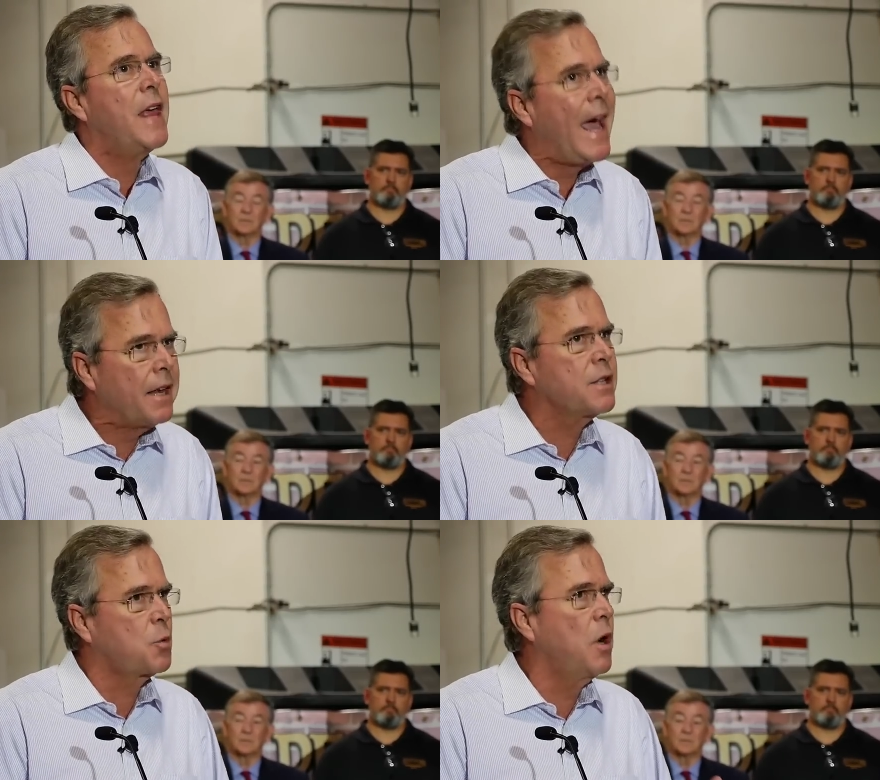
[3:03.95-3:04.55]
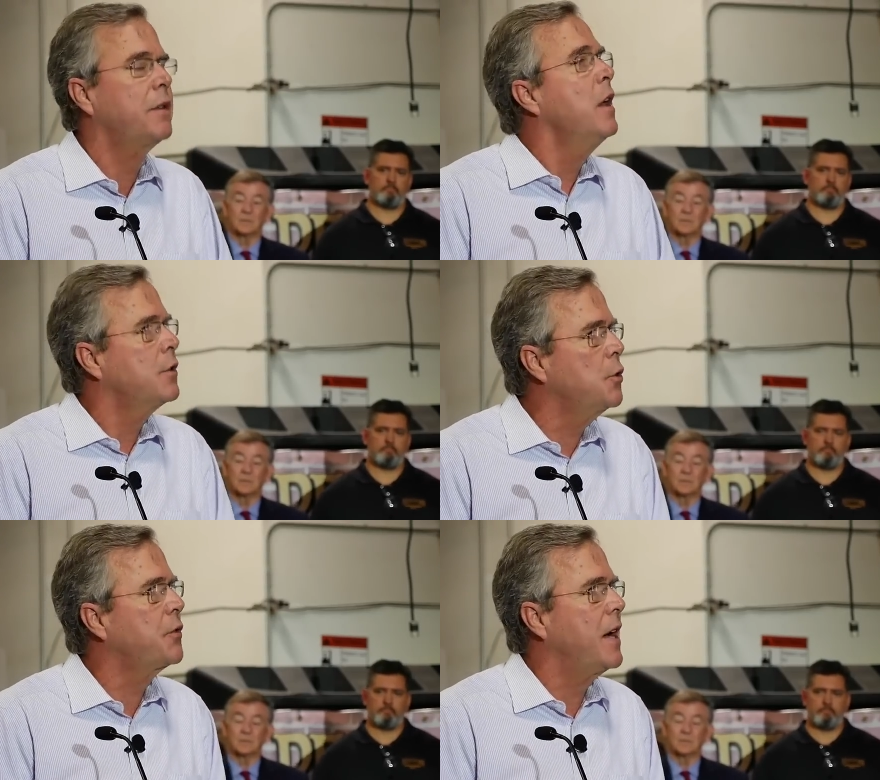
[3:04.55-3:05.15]
Speaker 1: That is what
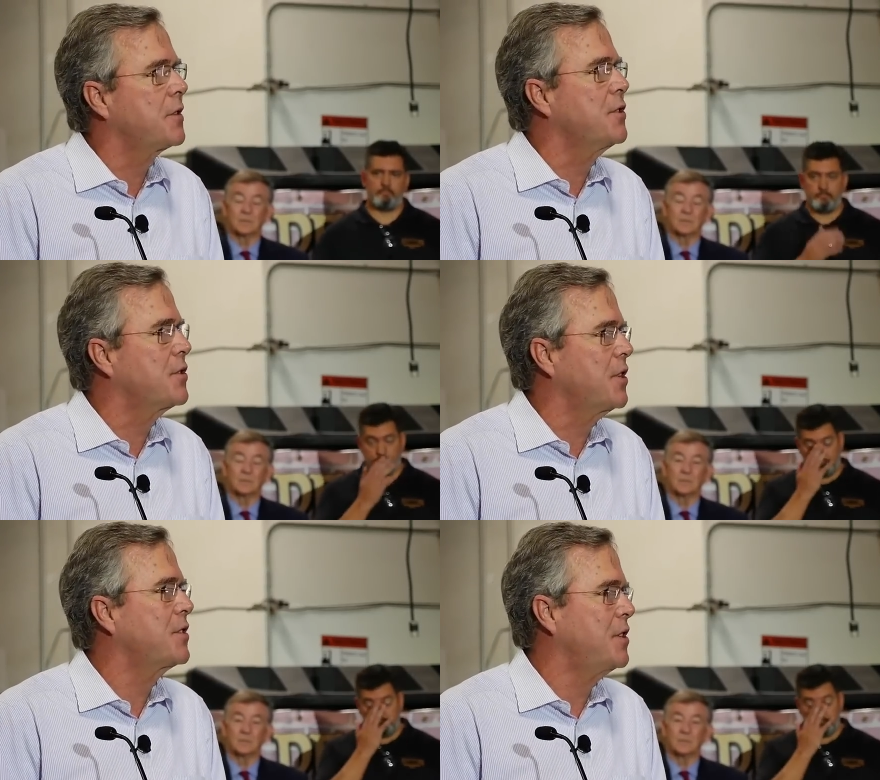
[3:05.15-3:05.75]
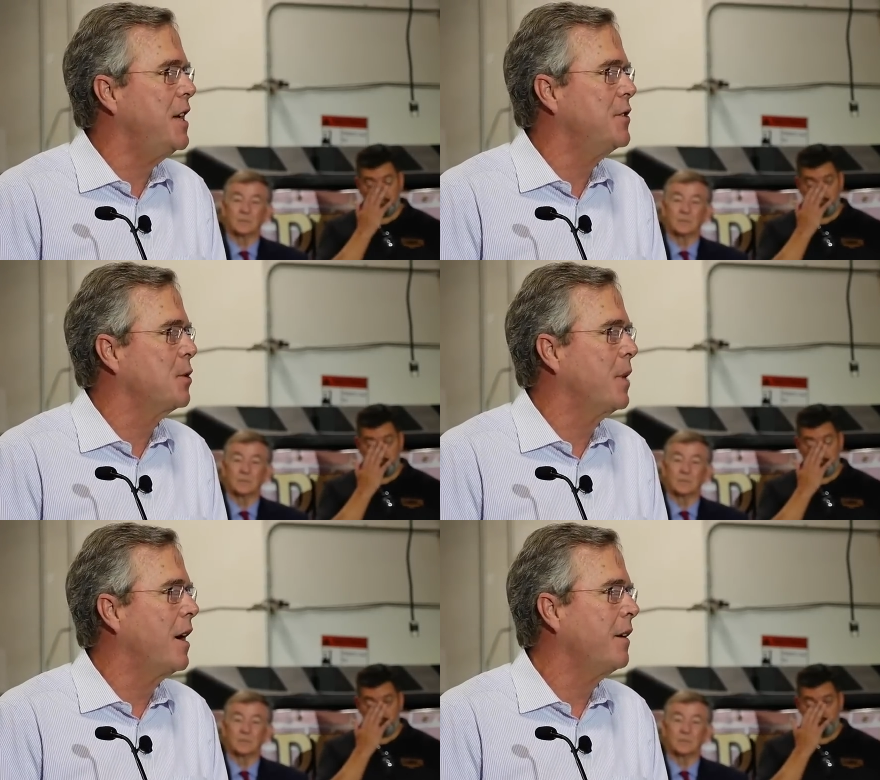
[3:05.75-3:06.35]
two thousand sixteen
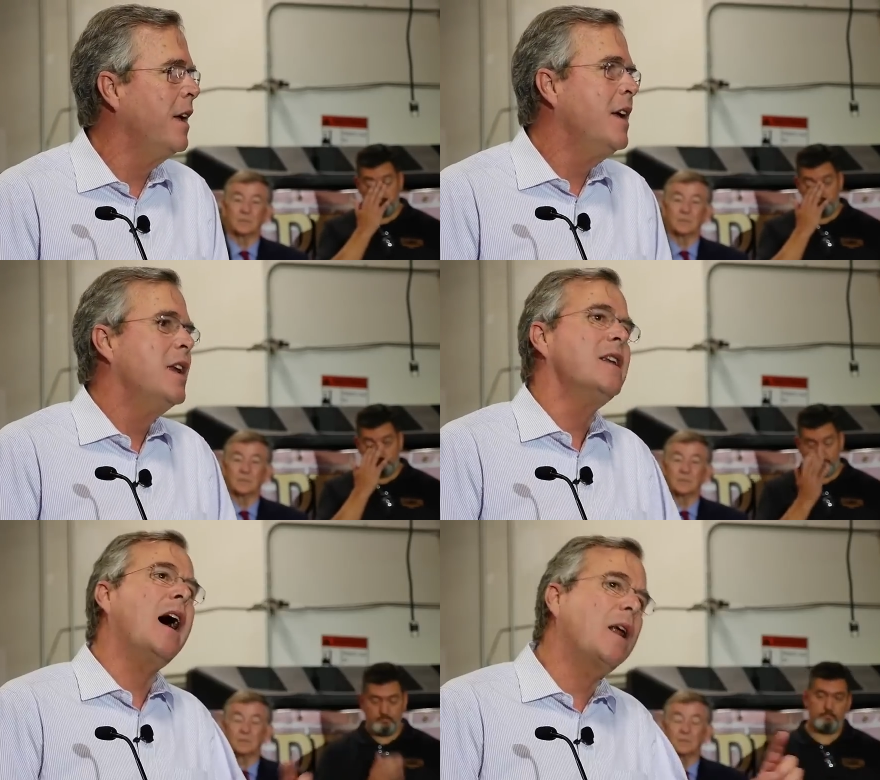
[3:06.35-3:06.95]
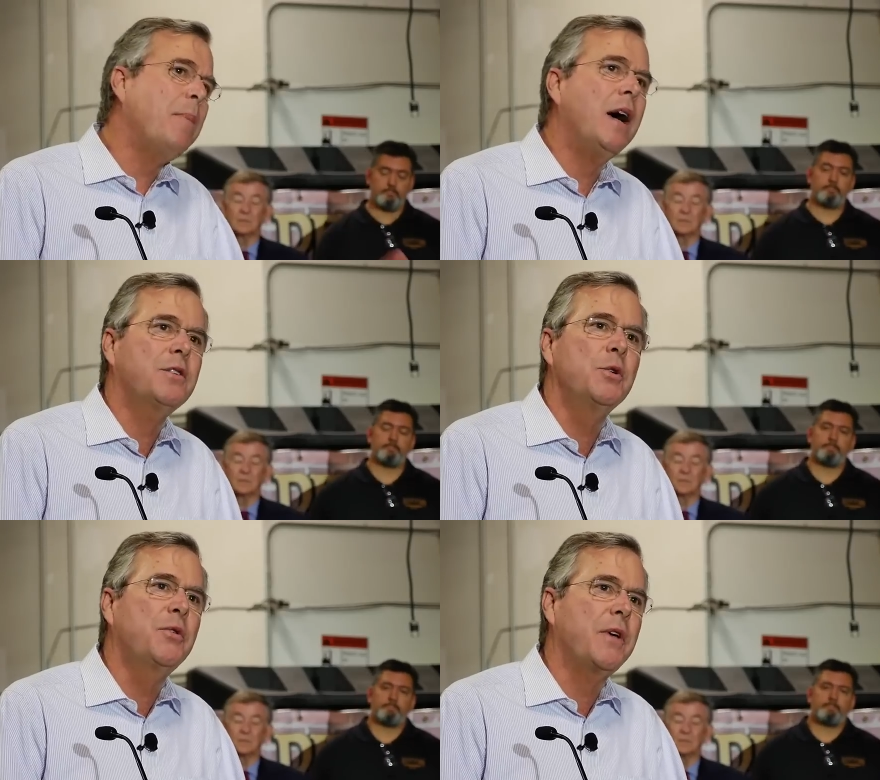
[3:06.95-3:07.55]
is about. Not
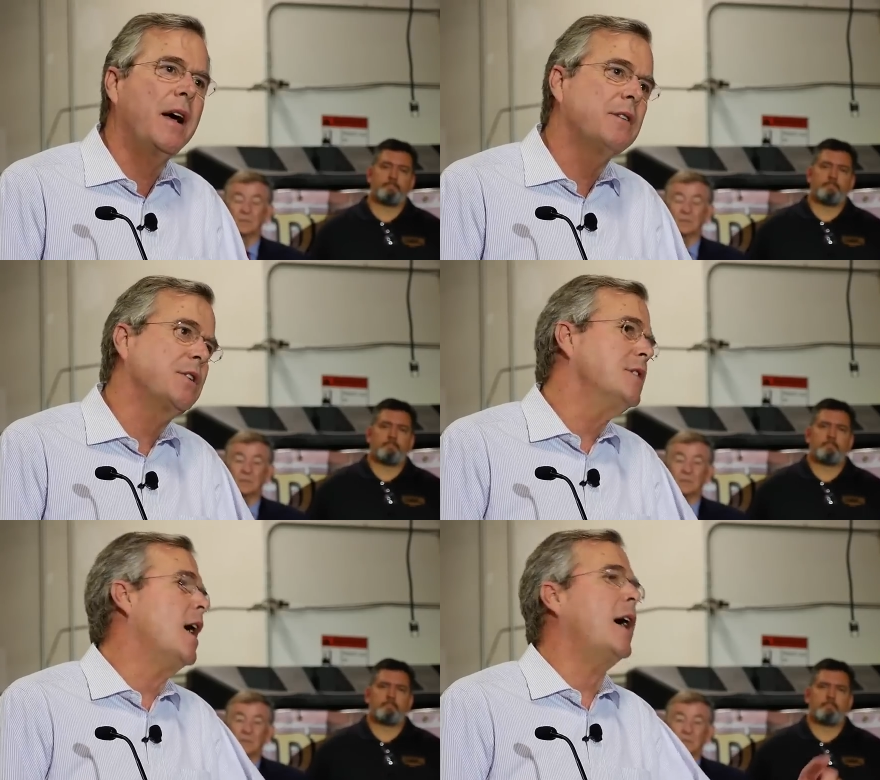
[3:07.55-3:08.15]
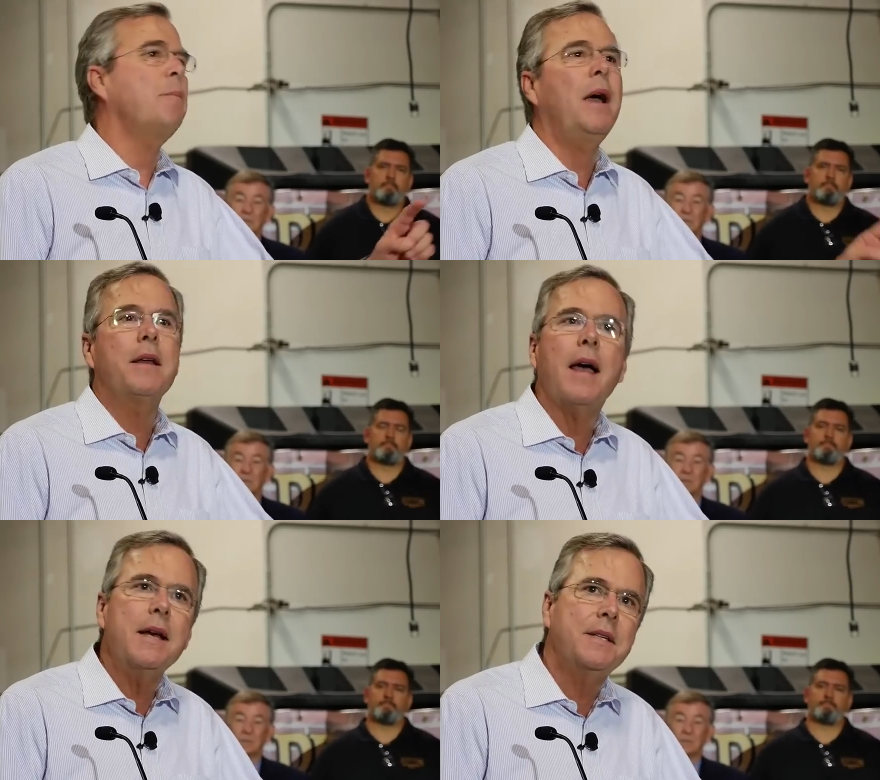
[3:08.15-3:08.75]
about two thousand, not
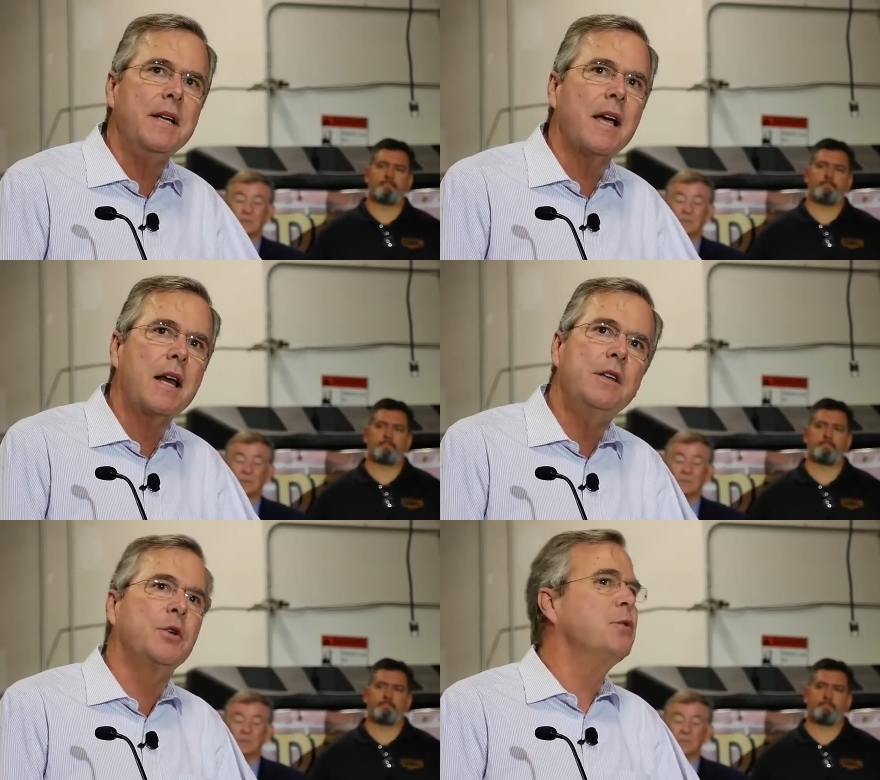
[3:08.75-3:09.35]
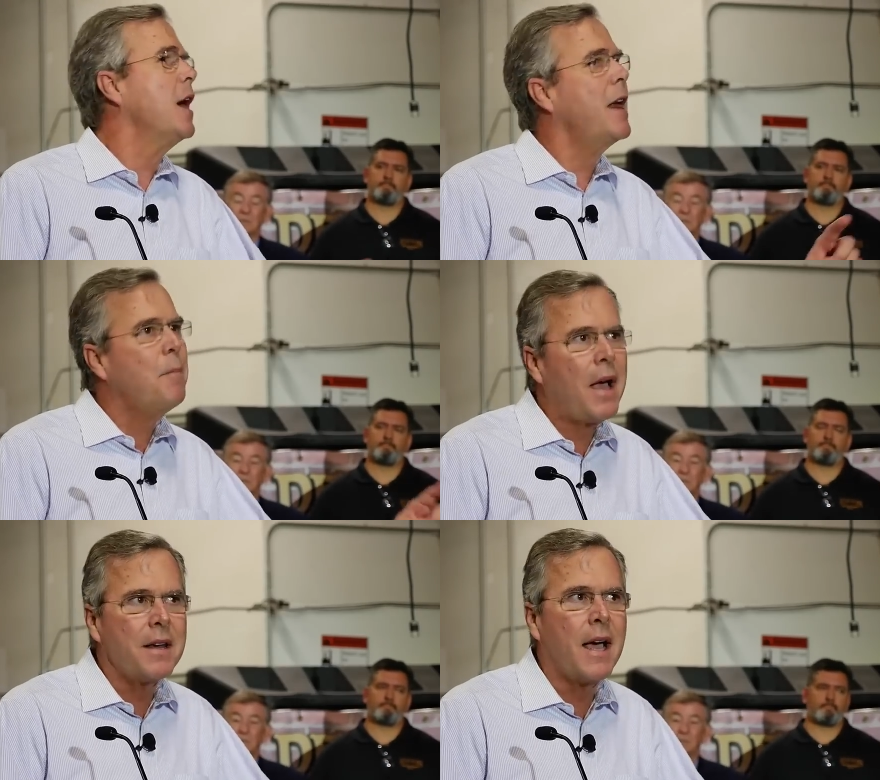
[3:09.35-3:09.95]
about nineteen ninety-two, not
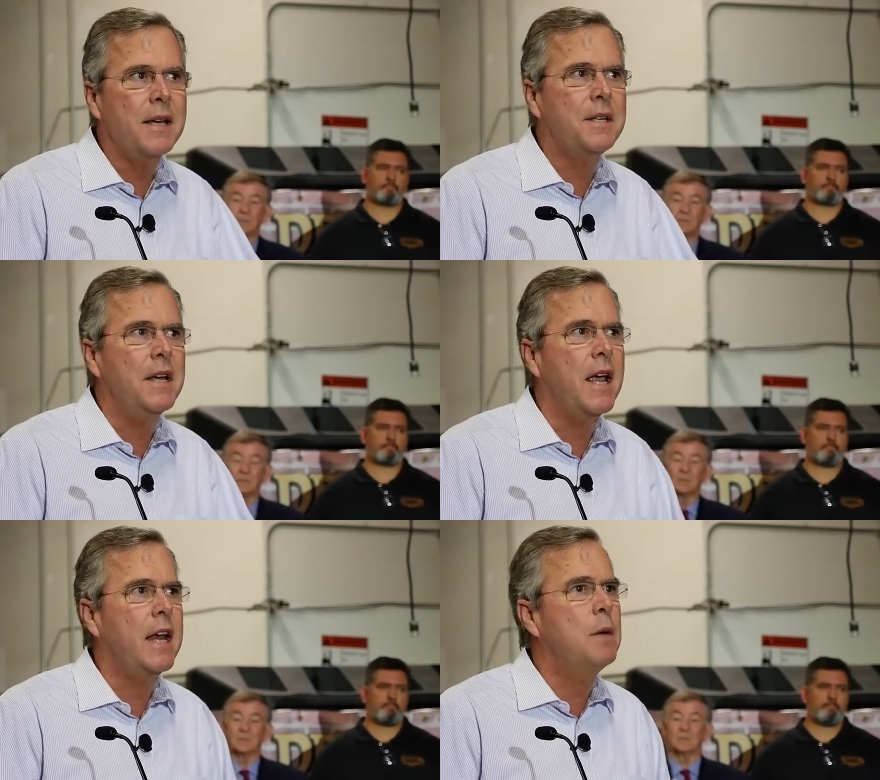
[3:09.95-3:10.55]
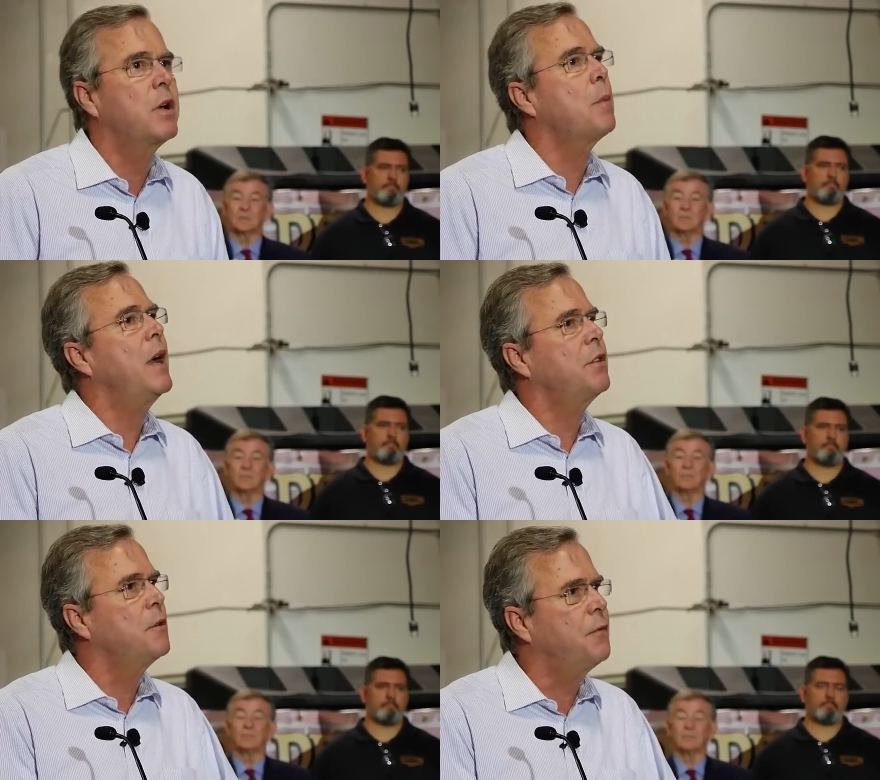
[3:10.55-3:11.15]
about nineteen eighty, but
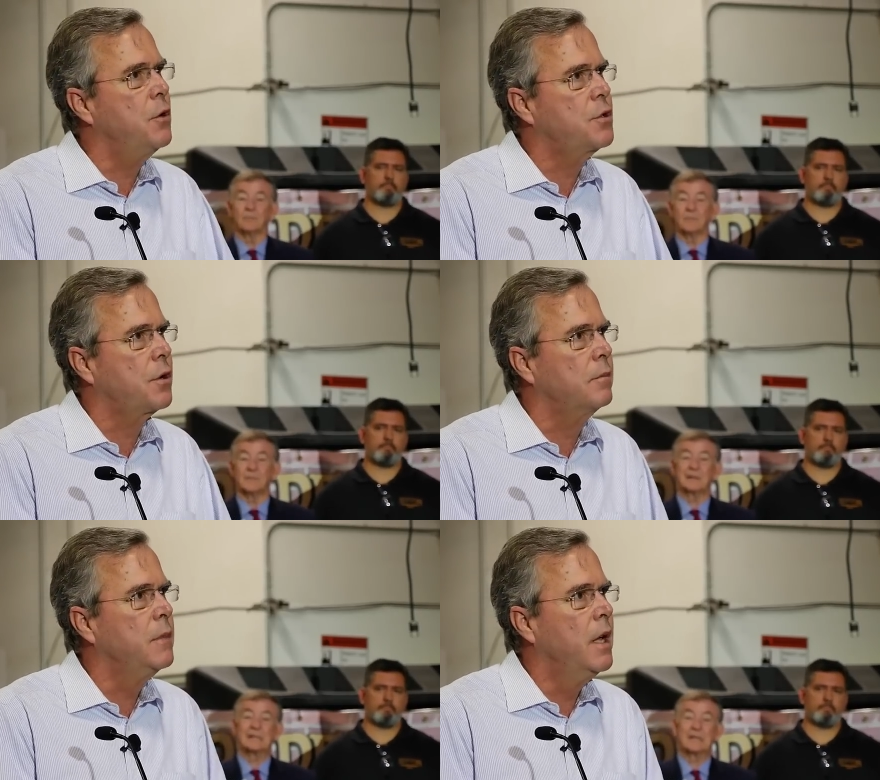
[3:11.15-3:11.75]
about the future.